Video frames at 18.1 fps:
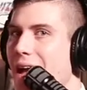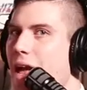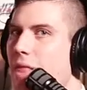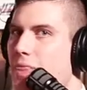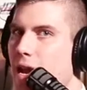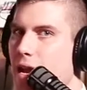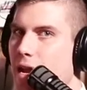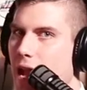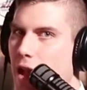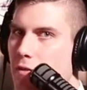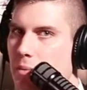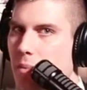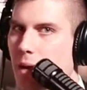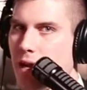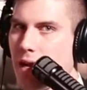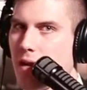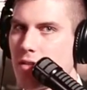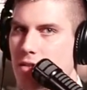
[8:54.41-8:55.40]
And then
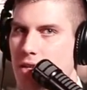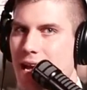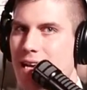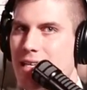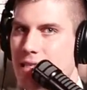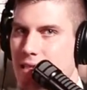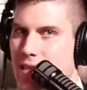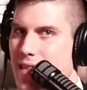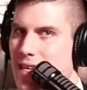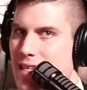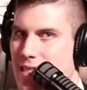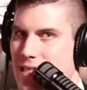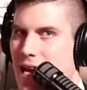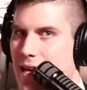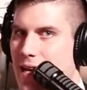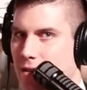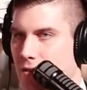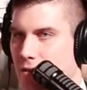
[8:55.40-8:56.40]
everybody else has this
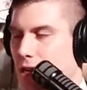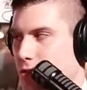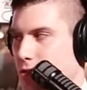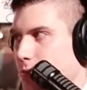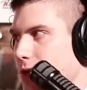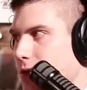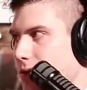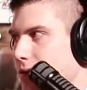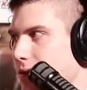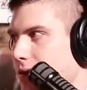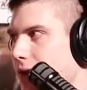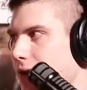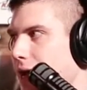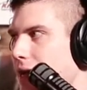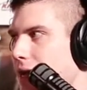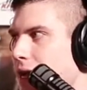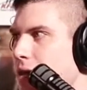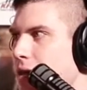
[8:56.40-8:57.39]
kind of customer.
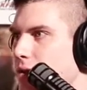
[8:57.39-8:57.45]
Okay.